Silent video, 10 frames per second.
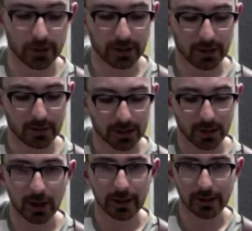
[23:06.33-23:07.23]
and I'm
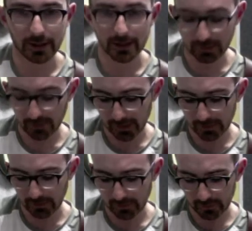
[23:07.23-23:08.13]
sliding that 6th fret up to the
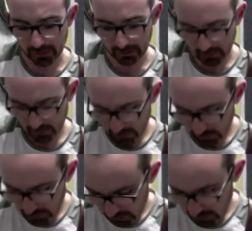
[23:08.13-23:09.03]

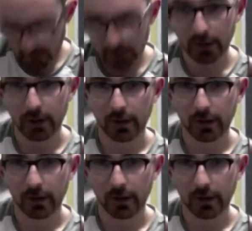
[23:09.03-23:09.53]
15.